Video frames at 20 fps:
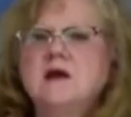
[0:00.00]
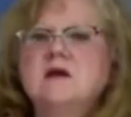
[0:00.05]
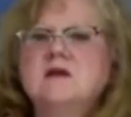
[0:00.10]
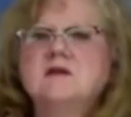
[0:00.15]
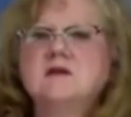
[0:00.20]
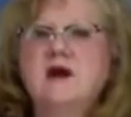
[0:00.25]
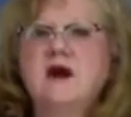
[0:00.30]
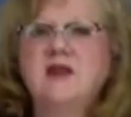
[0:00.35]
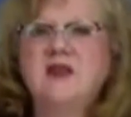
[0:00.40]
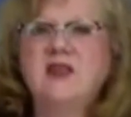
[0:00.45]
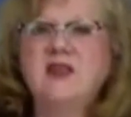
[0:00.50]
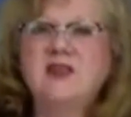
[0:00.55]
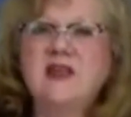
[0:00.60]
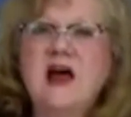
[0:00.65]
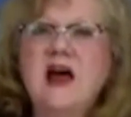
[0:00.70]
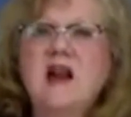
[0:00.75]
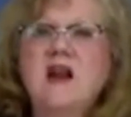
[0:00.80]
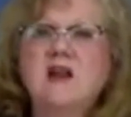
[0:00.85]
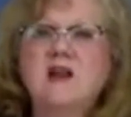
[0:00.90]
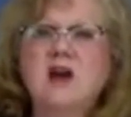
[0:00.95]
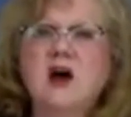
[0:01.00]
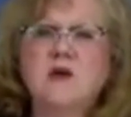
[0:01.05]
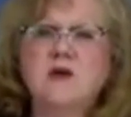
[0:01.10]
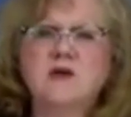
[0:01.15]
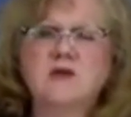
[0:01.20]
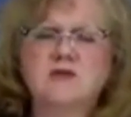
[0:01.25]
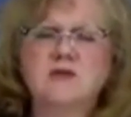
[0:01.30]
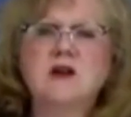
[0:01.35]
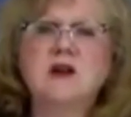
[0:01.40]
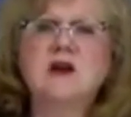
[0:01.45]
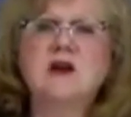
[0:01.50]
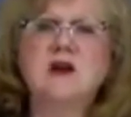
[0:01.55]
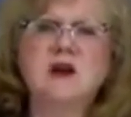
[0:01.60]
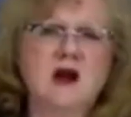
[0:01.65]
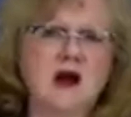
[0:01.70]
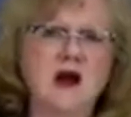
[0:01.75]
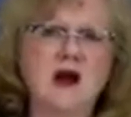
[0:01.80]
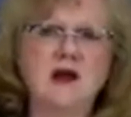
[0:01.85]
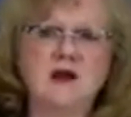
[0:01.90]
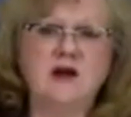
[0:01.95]
So I think that, along with a really
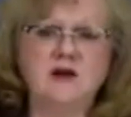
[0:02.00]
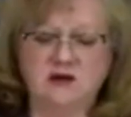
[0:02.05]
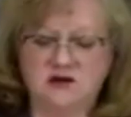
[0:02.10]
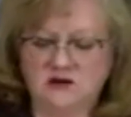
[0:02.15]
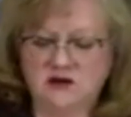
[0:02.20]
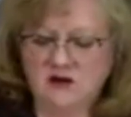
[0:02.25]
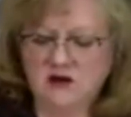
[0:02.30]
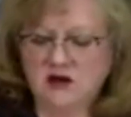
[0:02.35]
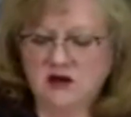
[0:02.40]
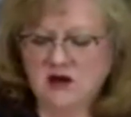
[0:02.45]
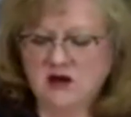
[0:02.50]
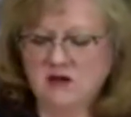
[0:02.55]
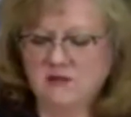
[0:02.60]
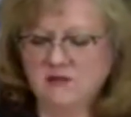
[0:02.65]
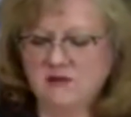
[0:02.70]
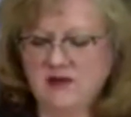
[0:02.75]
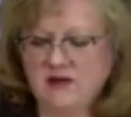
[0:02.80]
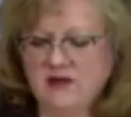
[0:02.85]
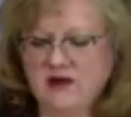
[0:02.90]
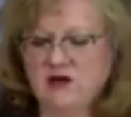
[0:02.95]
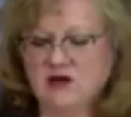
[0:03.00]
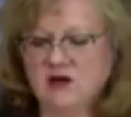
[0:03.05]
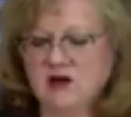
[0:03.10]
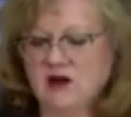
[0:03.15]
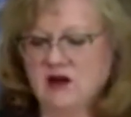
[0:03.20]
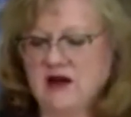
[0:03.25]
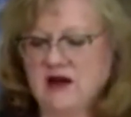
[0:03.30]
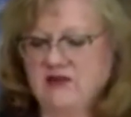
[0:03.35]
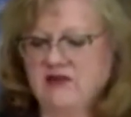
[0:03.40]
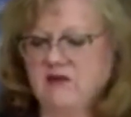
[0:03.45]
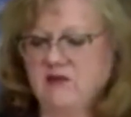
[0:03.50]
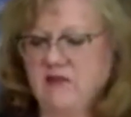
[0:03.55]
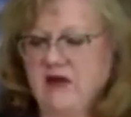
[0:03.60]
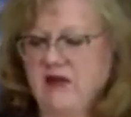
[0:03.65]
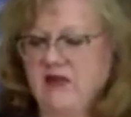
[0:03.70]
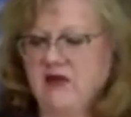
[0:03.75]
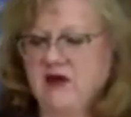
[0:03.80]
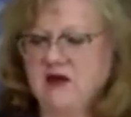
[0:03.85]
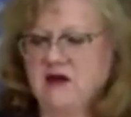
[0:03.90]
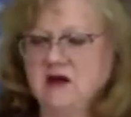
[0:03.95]
good iron, I think you're going to like the
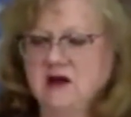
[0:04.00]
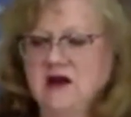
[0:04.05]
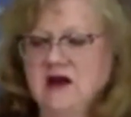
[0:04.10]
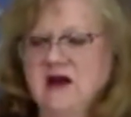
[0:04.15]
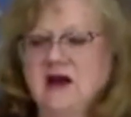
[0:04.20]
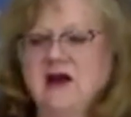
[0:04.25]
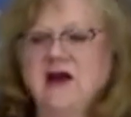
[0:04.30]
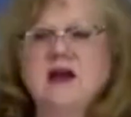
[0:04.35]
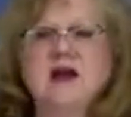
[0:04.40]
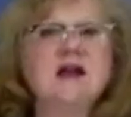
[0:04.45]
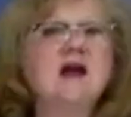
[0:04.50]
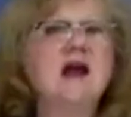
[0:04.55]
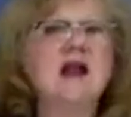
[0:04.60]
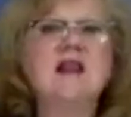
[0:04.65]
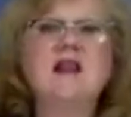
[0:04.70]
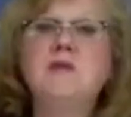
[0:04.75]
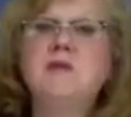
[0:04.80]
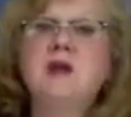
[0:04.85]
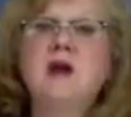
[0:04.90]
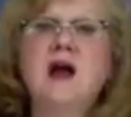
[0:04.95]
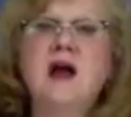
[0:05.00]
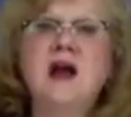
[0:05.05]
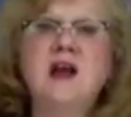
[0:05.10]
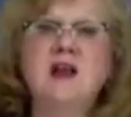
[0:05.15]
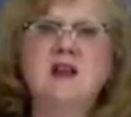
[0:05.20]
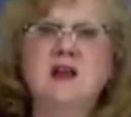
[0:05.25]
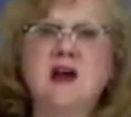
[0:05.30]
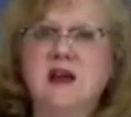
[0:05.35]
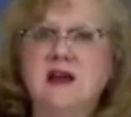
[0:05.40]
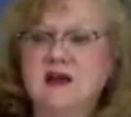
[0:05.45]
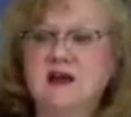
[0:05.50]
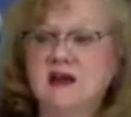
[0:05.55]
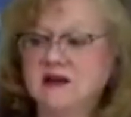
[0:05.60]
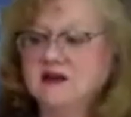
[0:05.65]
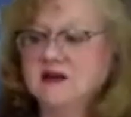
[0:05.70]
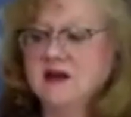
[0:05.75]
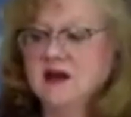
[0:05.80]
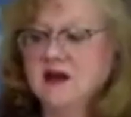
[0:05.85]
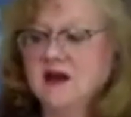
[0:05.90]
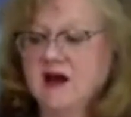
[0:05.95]
method. Again, let me know how you like
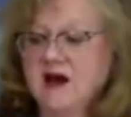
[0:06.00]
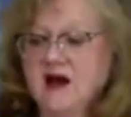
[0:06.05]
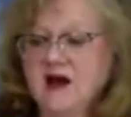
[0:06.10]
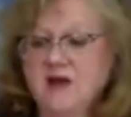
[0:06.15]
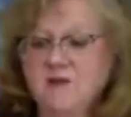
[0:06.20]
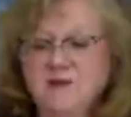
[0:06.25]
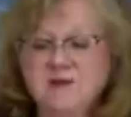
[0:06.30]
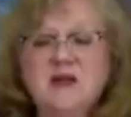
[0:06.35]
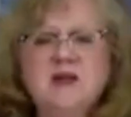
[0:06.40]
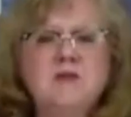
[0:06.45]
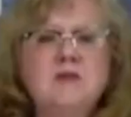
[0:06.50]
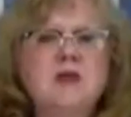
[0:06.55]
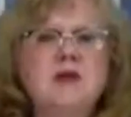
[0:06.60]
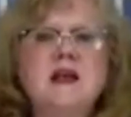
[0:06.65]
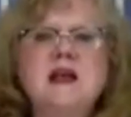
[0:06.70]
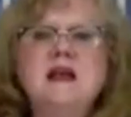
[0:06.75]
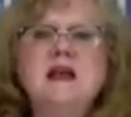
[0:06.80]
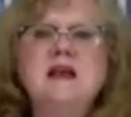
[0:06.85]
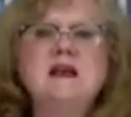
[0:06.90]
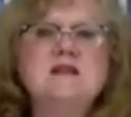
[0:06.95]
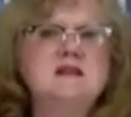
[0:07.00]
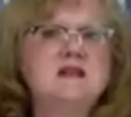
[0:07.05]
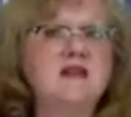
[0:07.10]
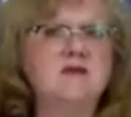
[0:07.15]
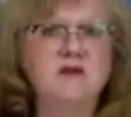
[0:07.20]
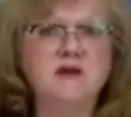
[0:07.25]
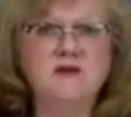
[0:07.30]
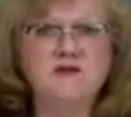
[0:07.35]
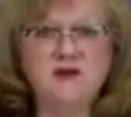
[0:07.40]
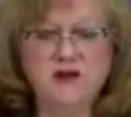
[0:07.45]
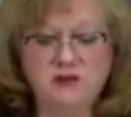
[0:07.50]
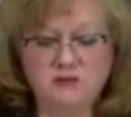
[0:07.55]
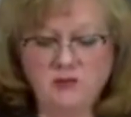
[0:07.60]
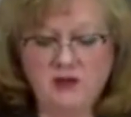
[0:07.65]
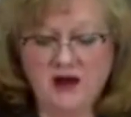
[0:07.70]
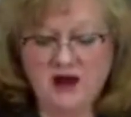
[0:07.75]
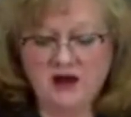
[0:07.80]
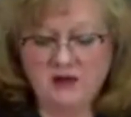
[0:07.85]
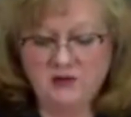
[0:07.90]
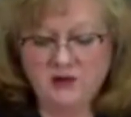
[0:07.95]
it. Please give me
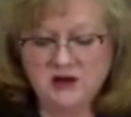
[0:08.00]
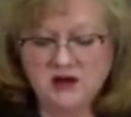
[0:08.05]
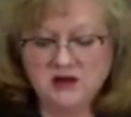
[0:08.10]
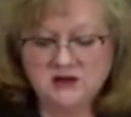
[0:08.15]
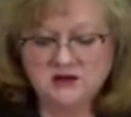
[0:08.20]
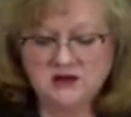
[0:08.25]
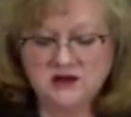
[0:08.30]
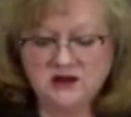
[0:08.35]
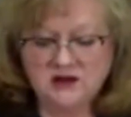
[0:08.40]
feedback, because